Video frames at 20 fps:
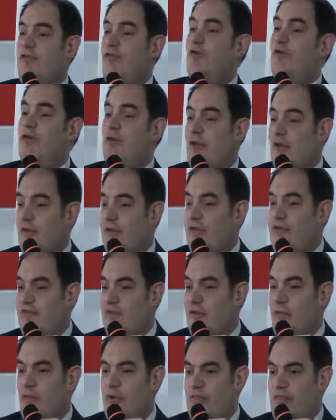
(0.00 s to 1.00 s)
Hercules
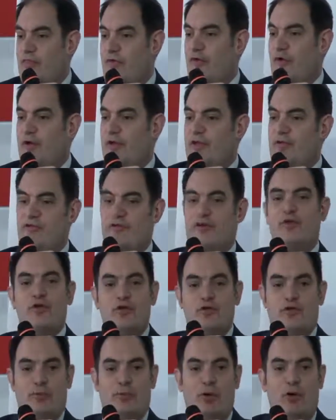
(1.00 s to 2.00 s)
C-130s
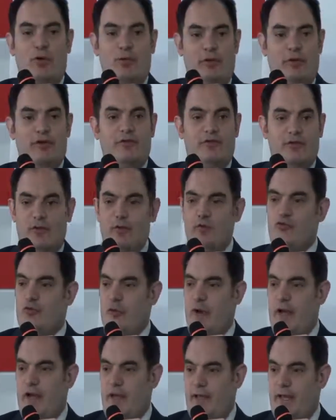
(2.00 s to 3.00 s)
to Poland to do
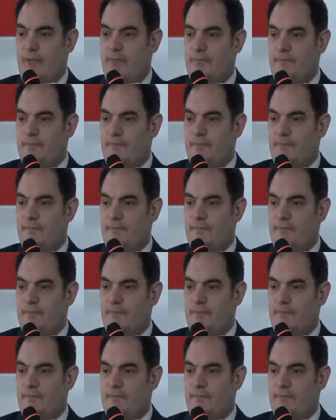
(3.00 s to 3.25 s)
training.